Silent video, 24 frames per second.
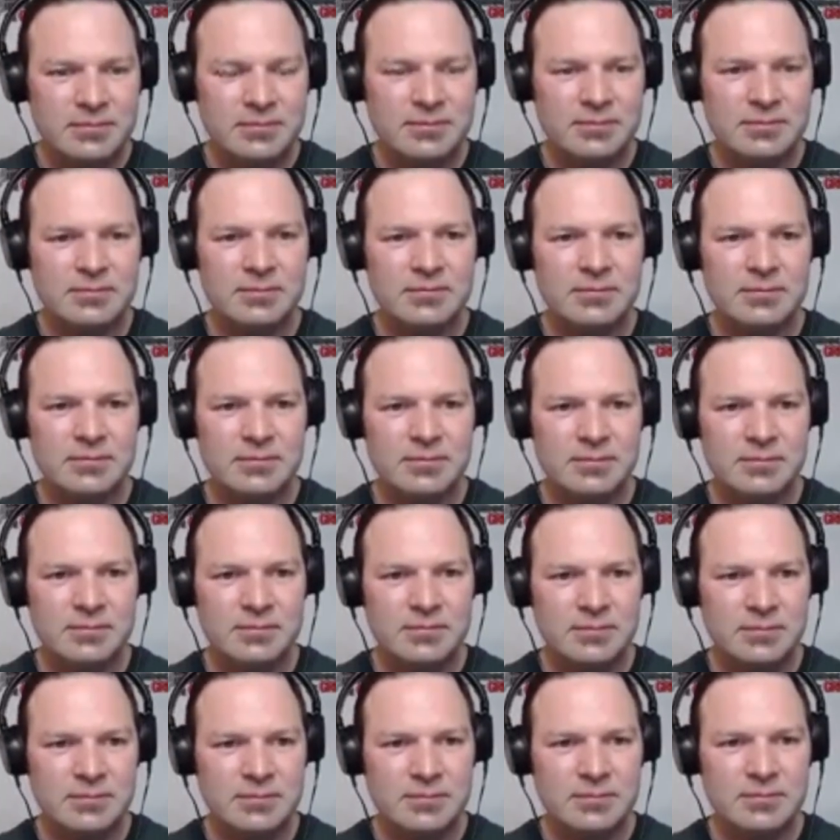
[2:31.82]

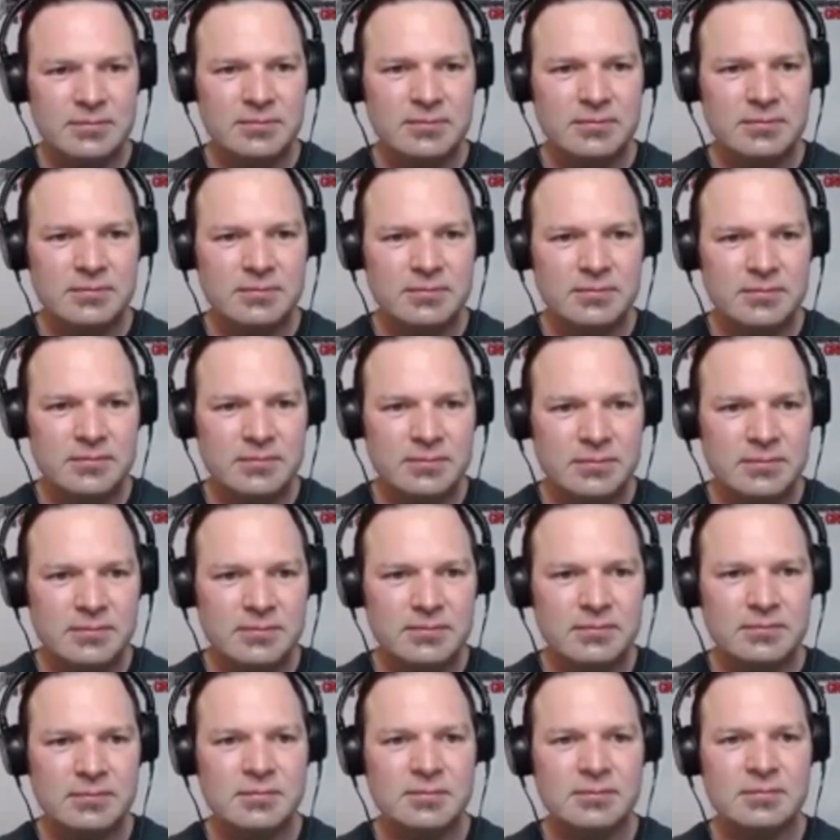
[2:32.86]

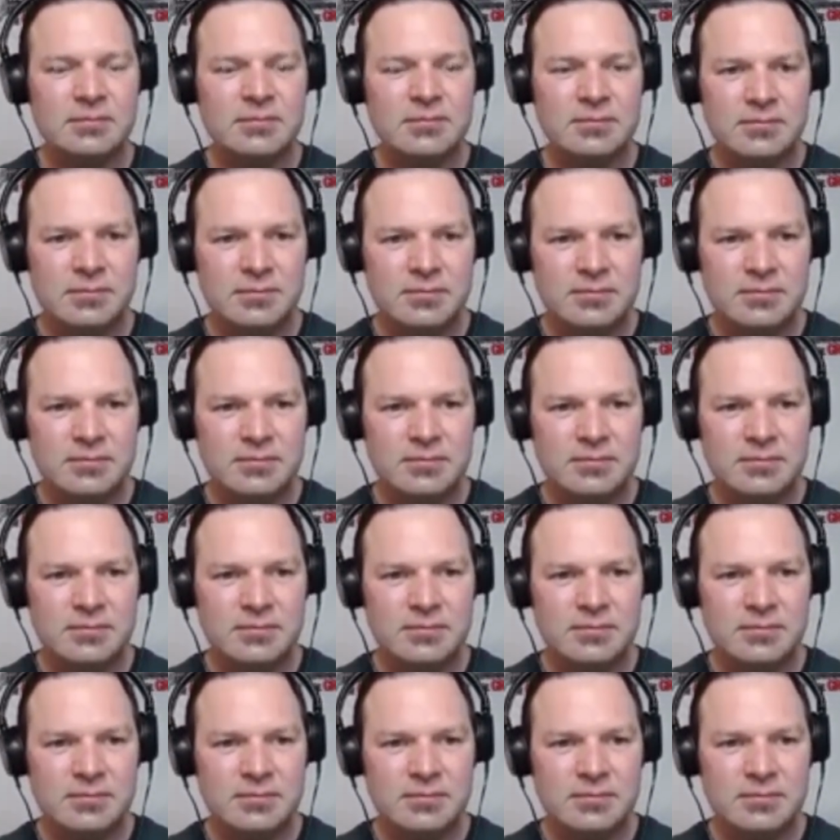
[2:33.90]
This person isn't speaking.